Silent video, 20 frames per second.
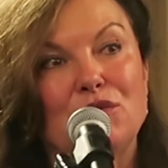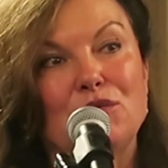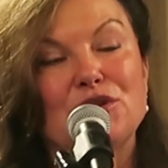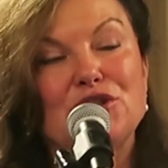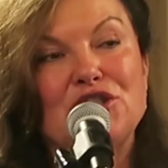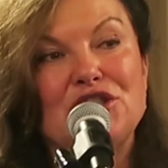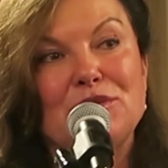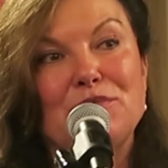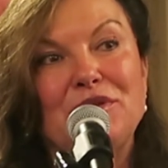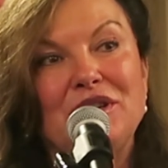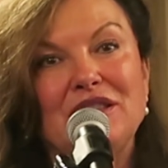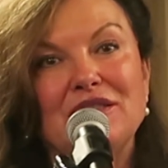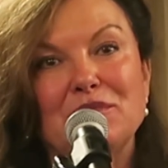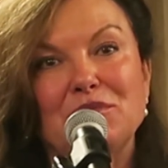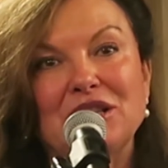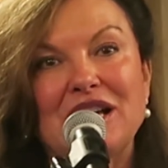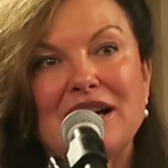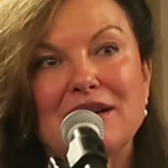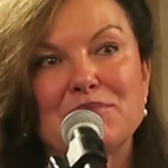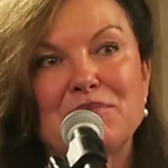We're shipping the
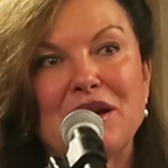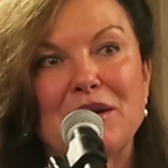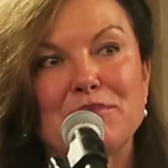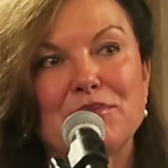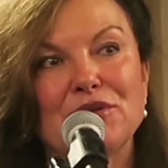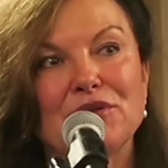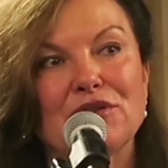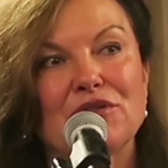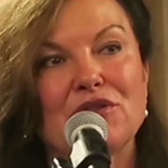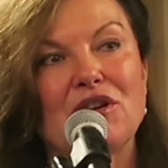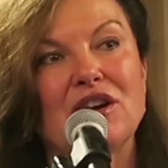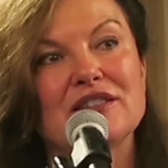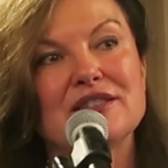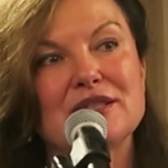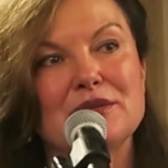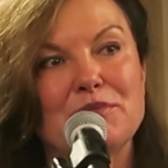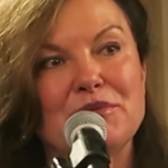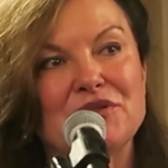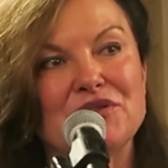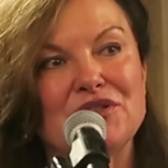black pepper
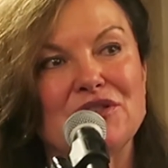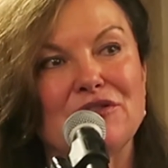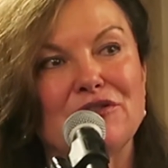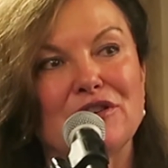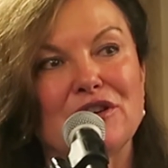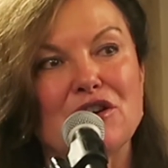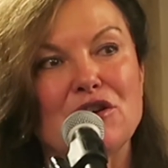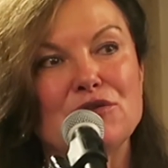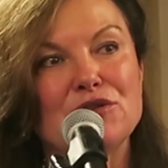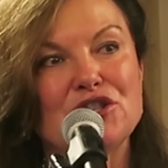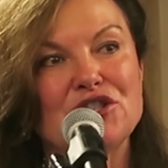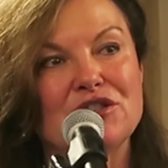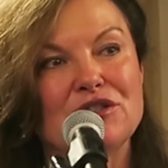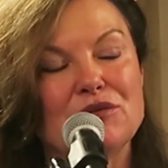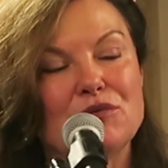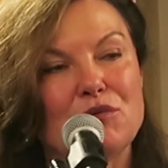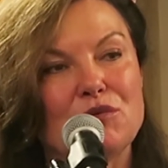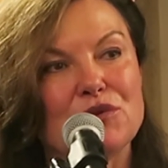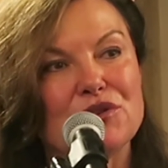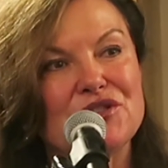across the Pacific
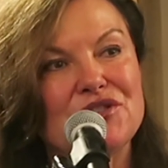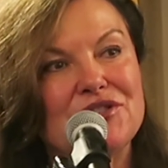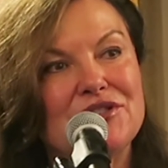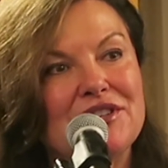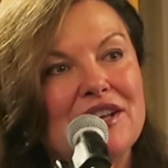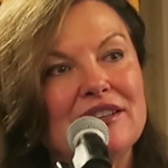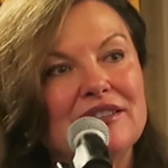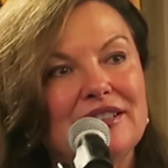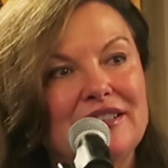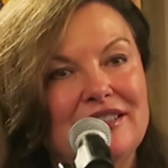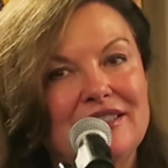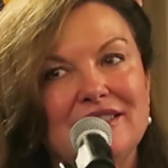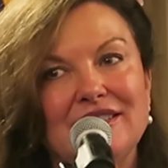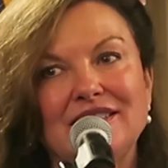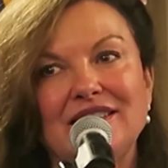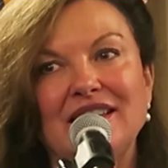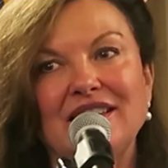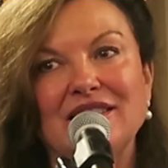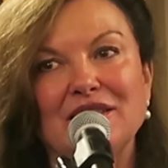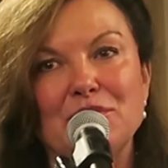Ocean, we're selling
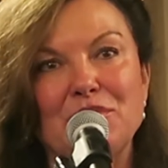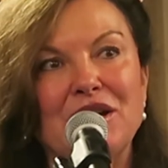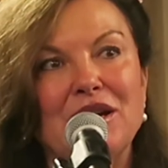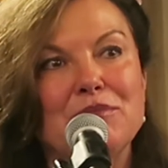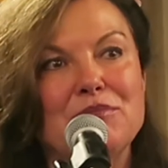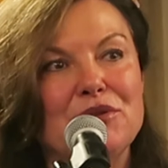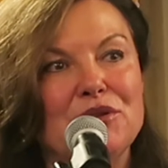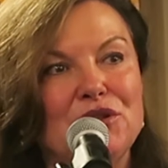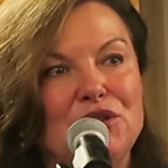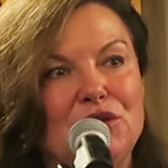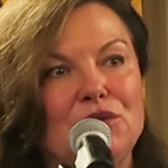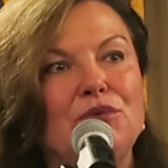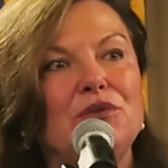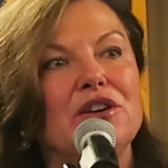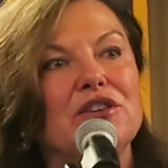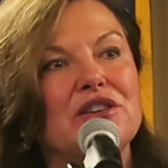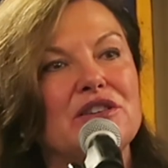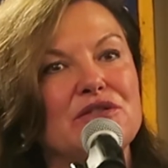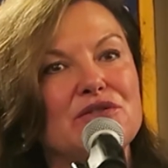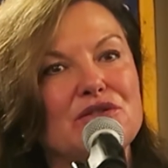it, and the pepper
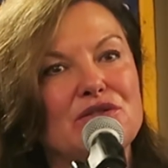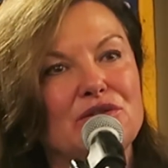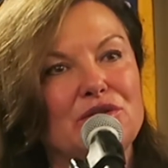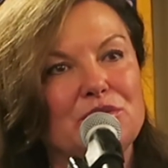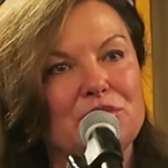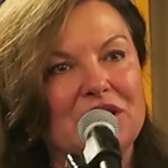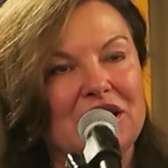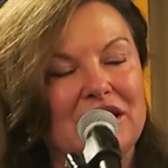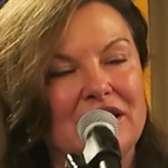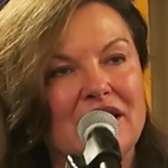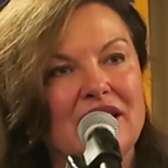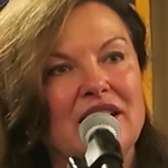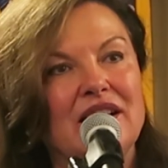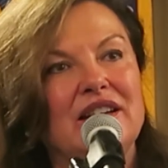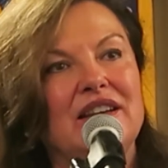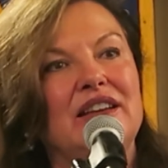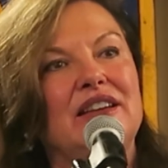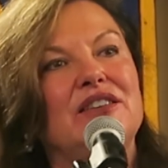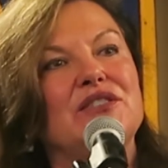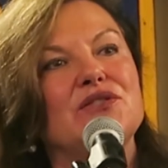you are consuming
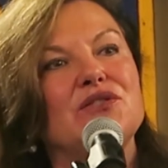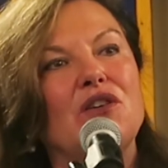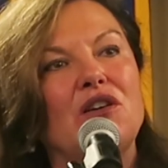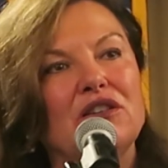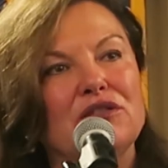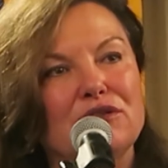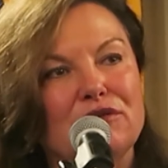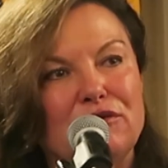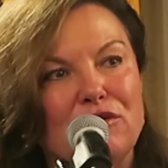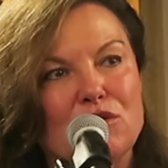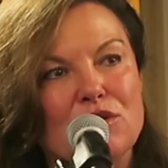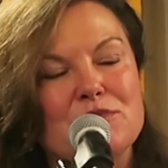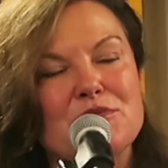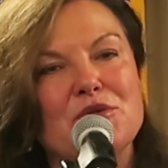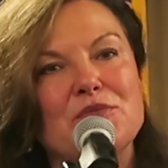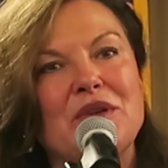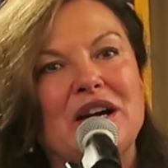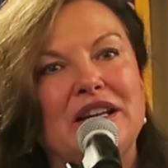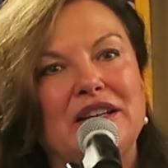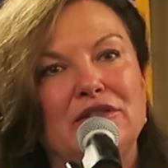is on the
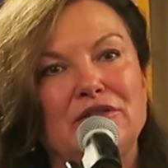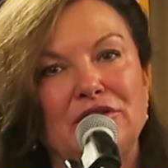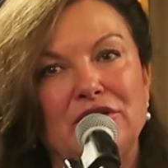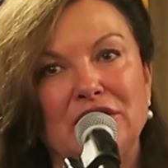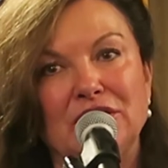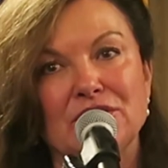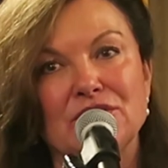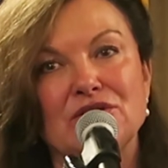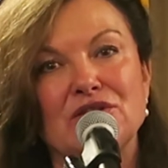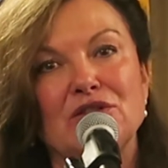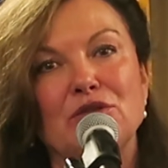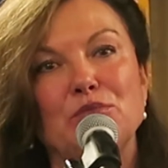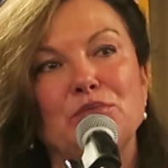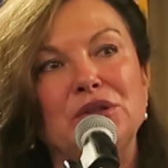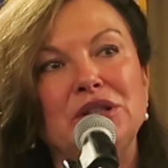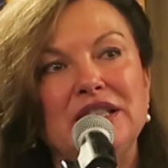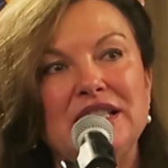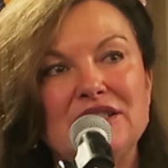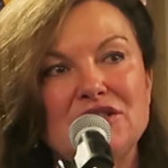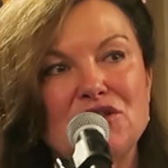former minefields. So
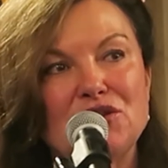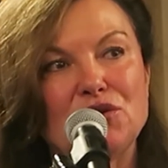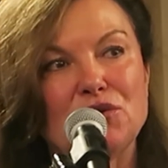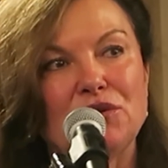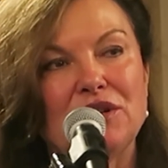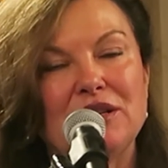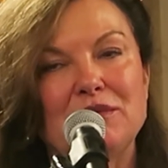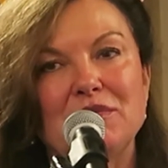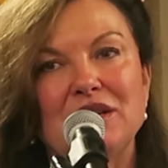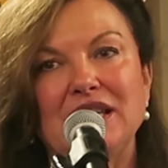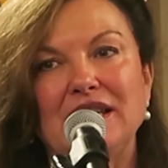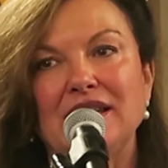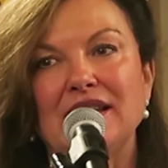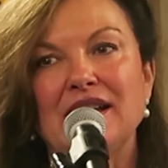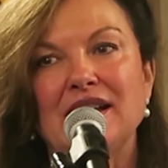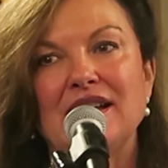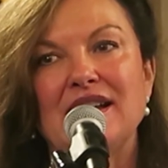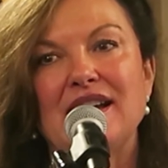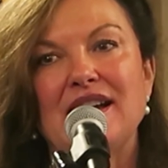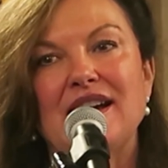please join
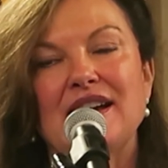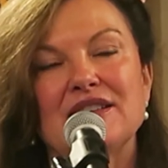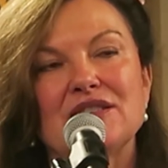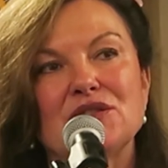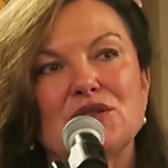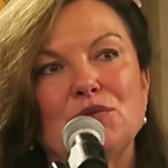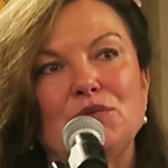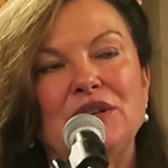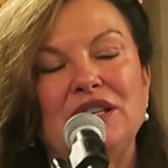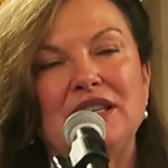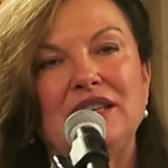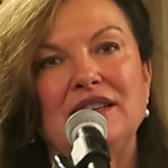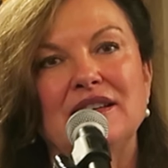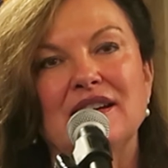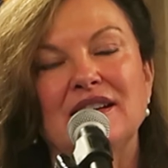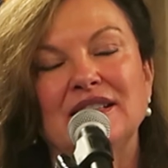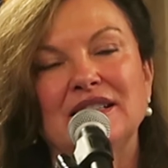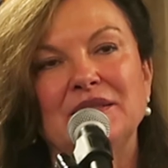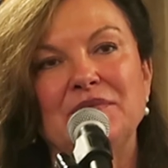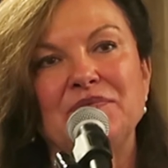me as
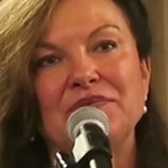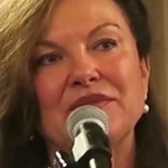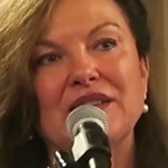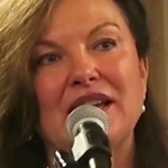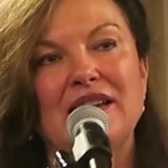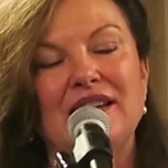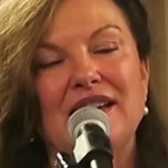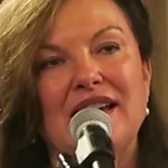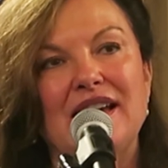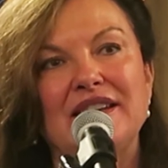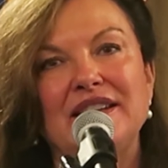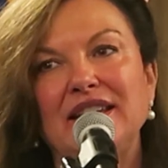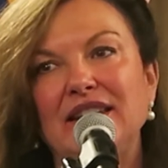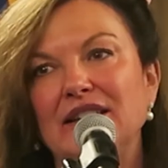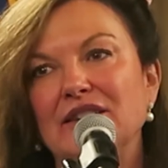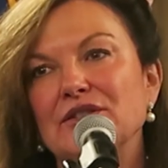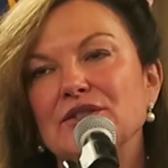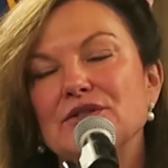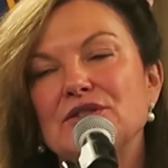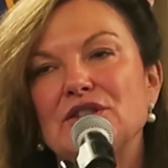we
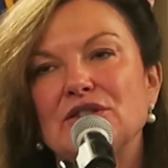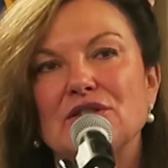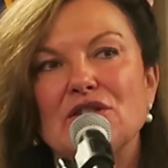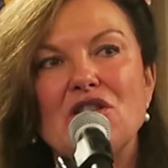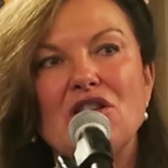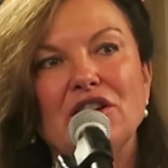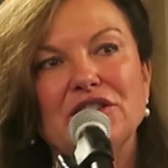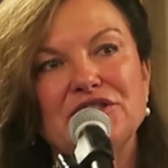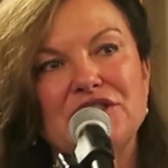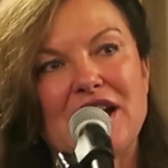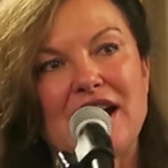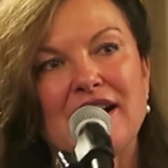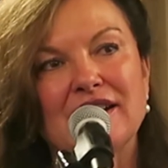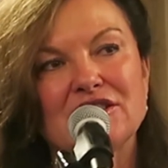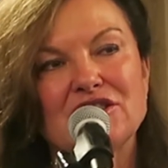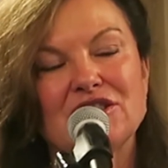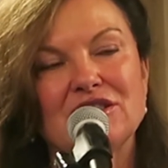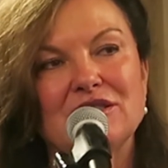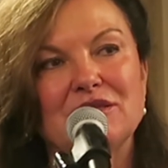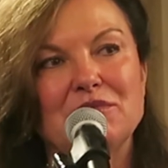adhere to the call to
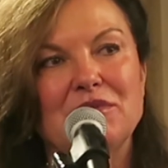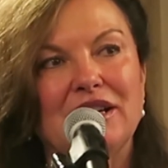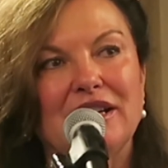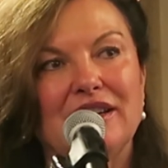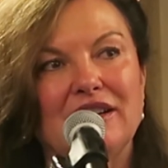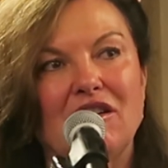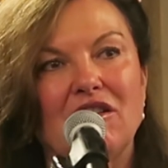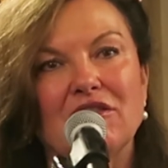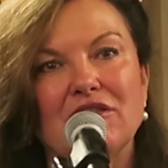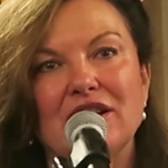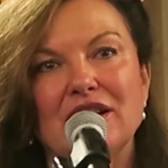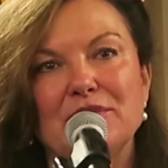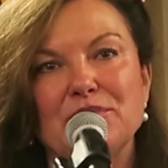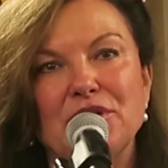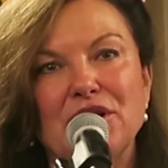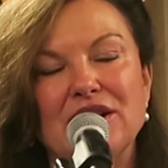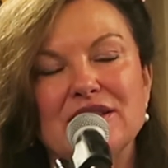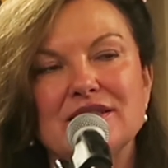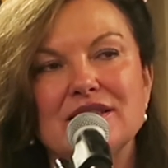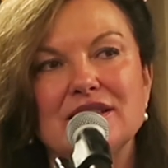action by
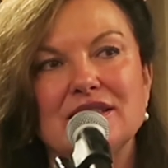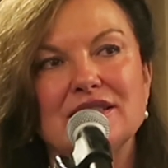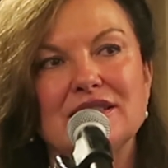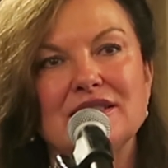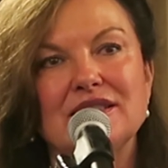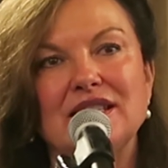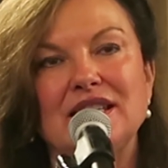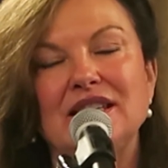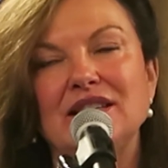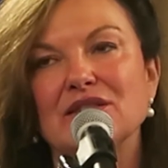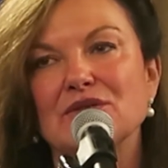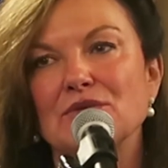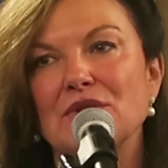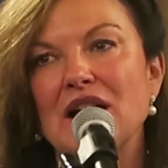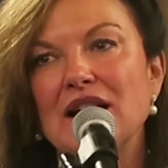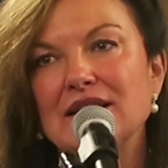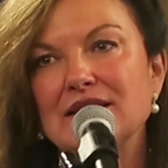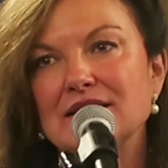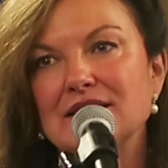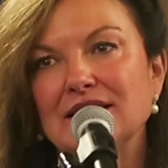RI President Ian
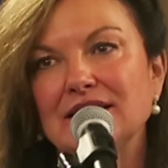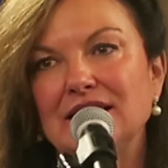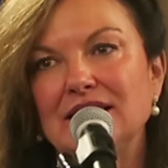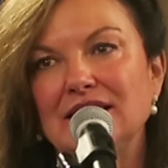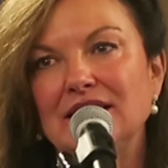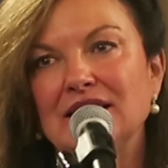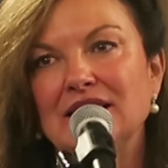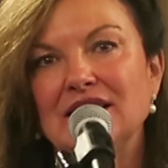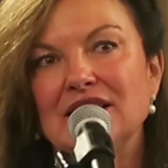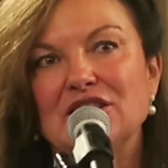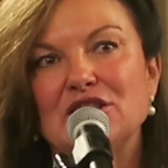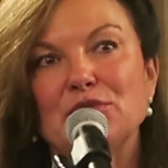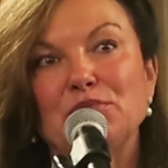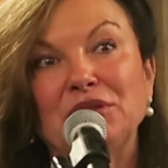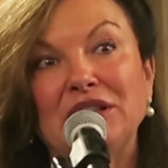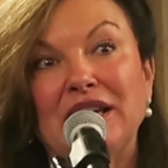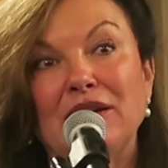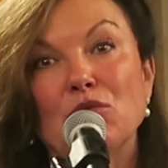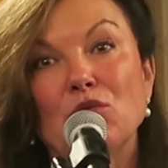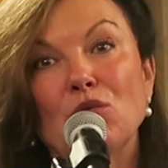Risley
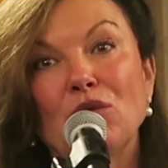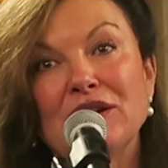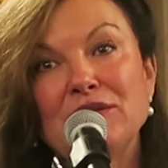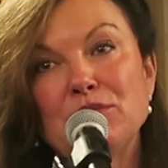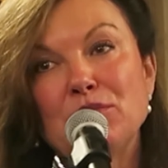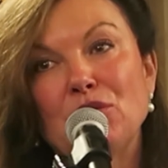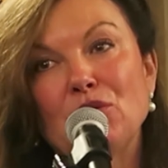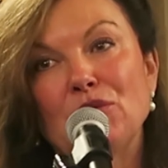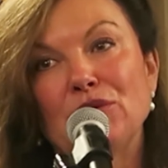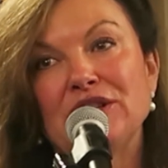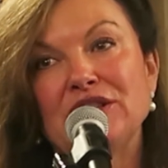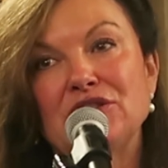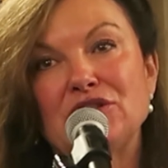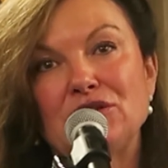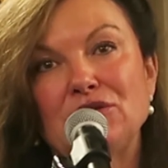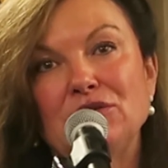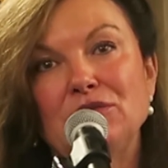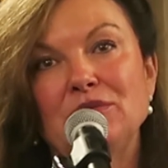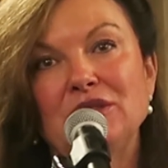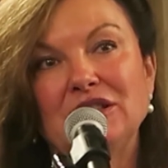to plant
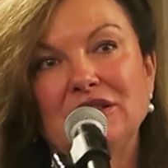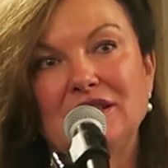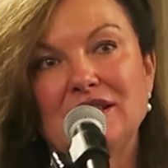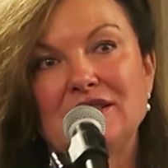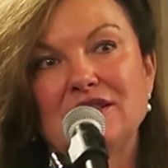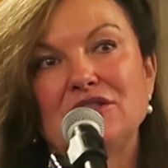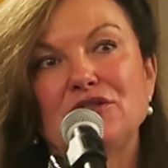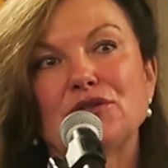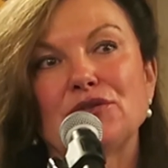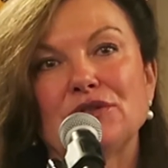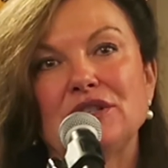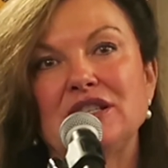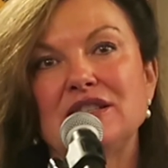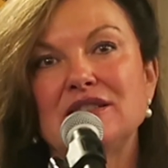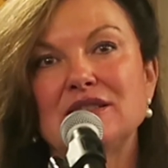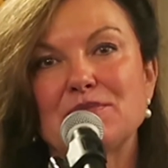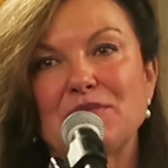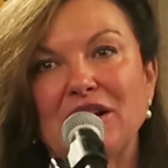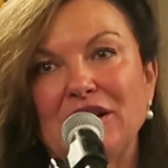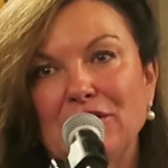1.2 million
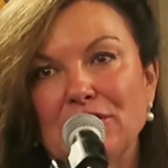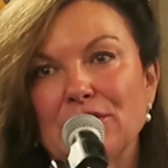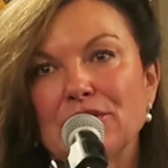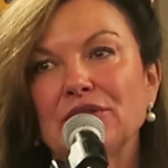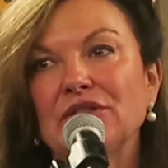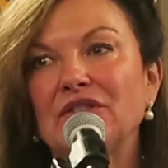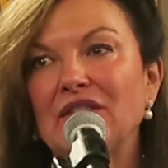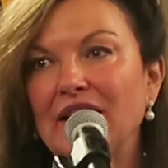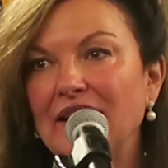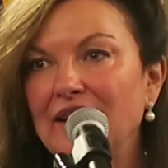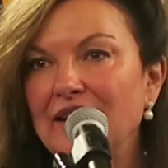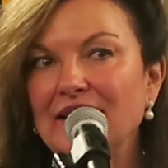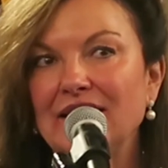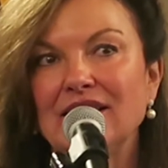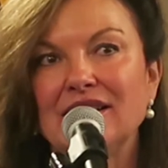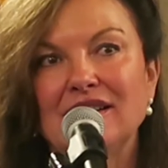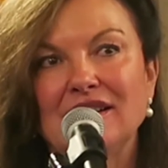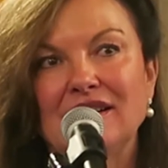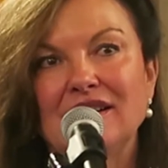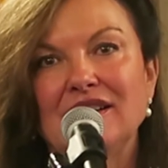trees by Earth Day.